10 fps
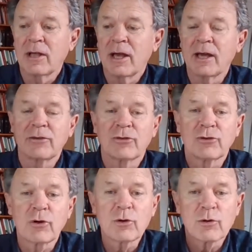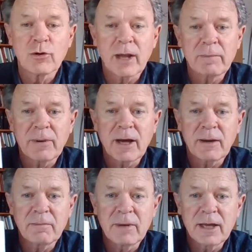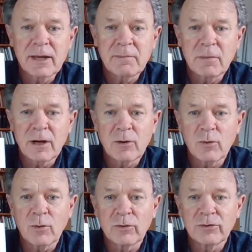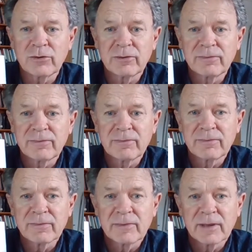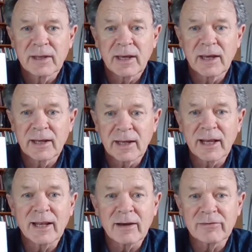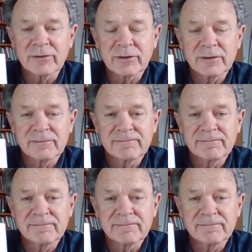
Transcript: And so Grandpa made my horse, and I loved it.